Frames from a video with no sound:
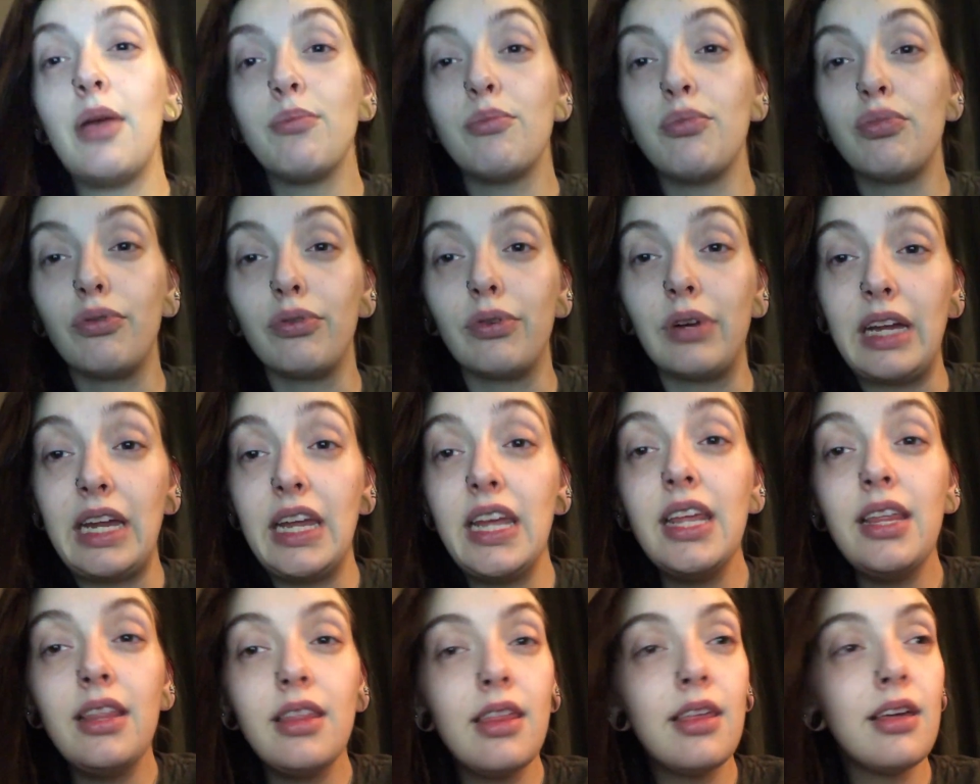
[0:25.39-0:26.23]

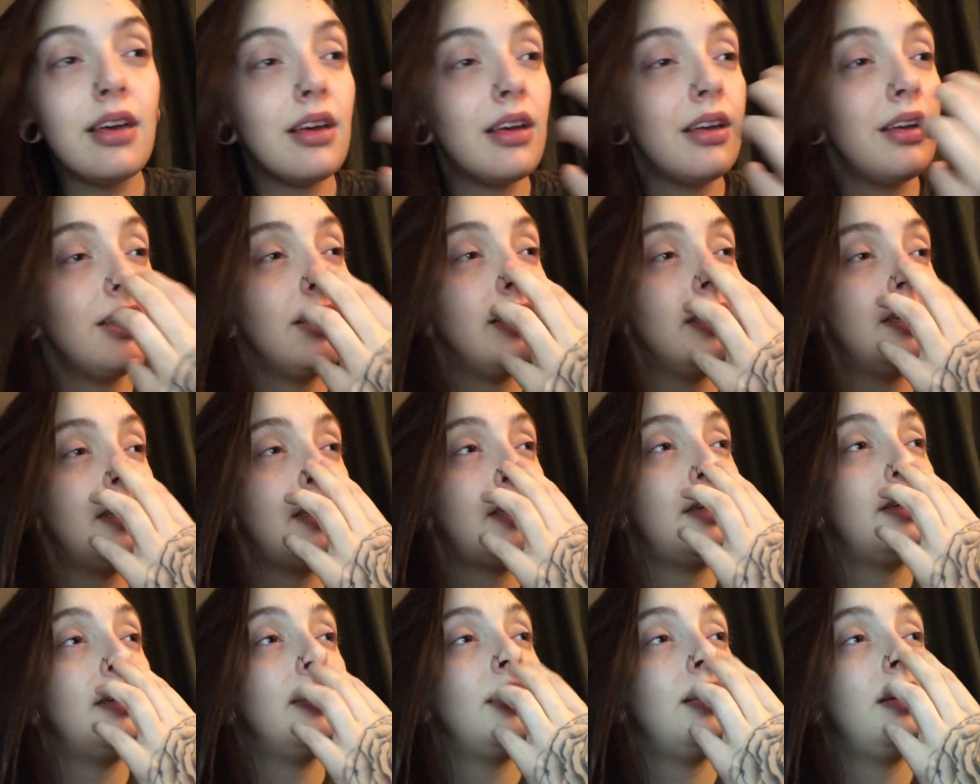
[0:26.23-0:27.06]
breathe,
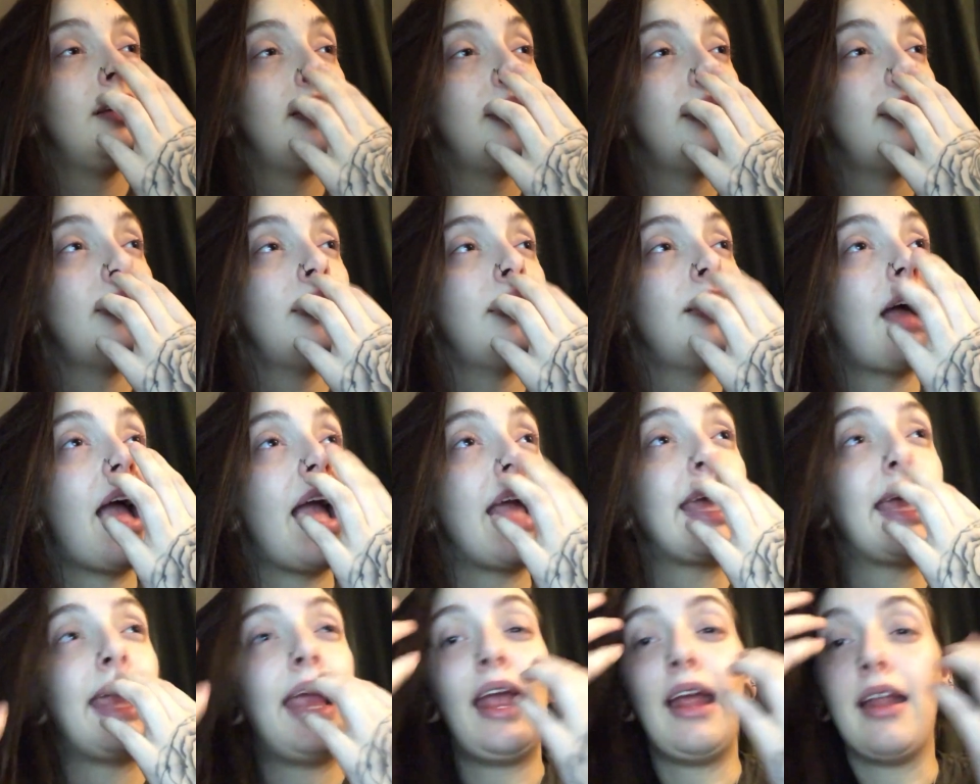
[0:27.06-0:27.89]
I
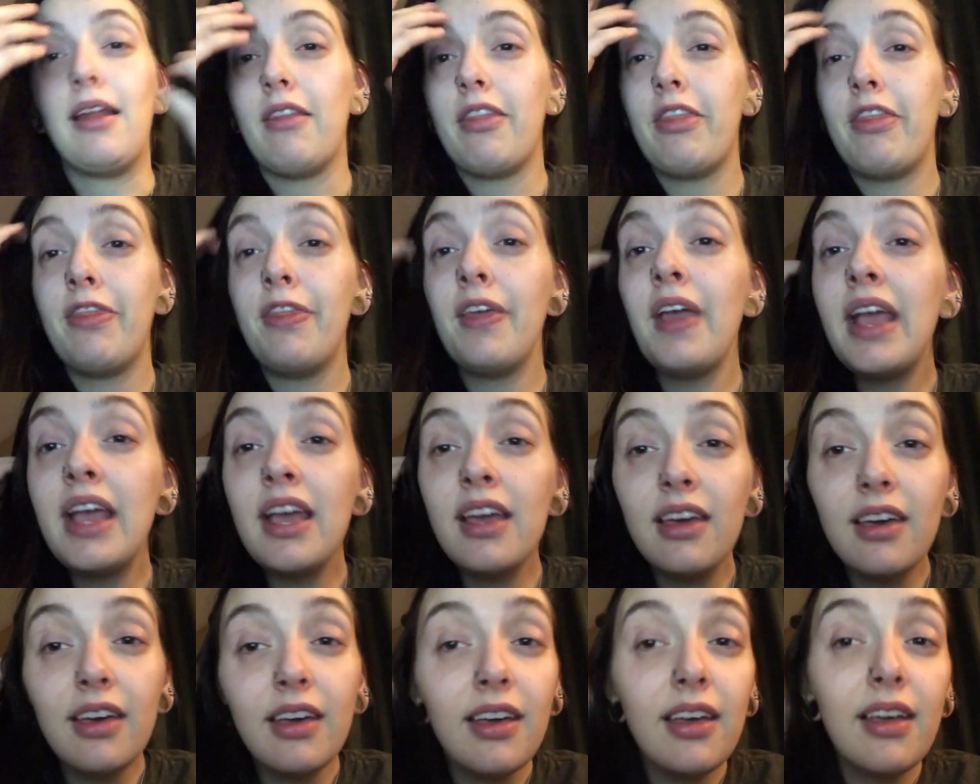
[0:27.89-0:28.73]
can't
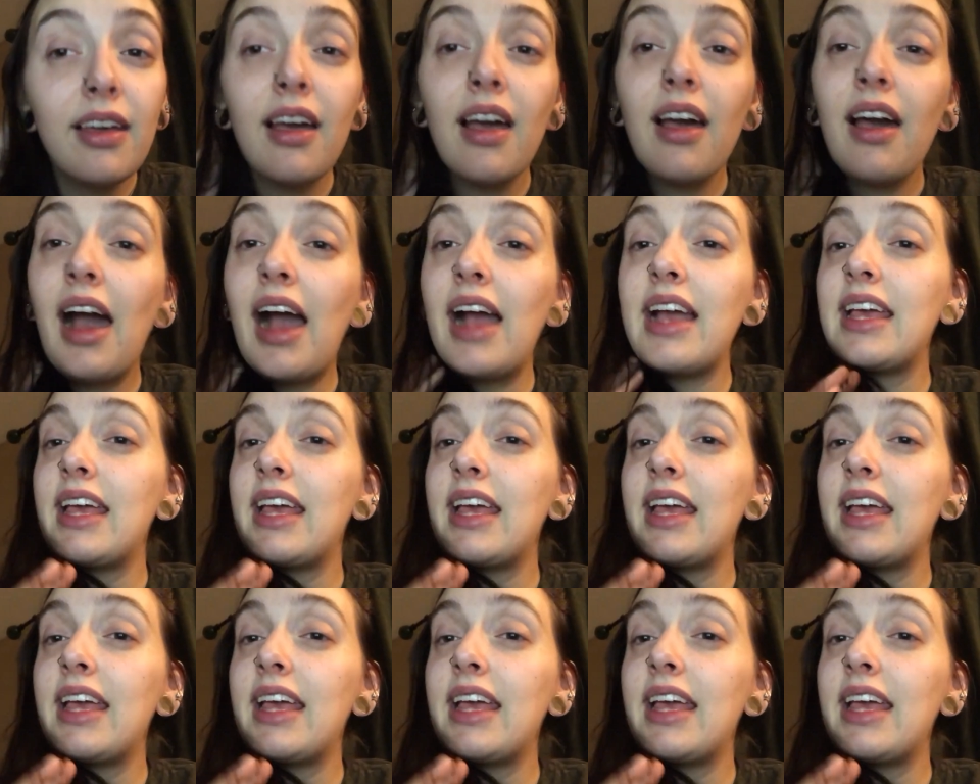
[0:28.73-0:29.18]
think, I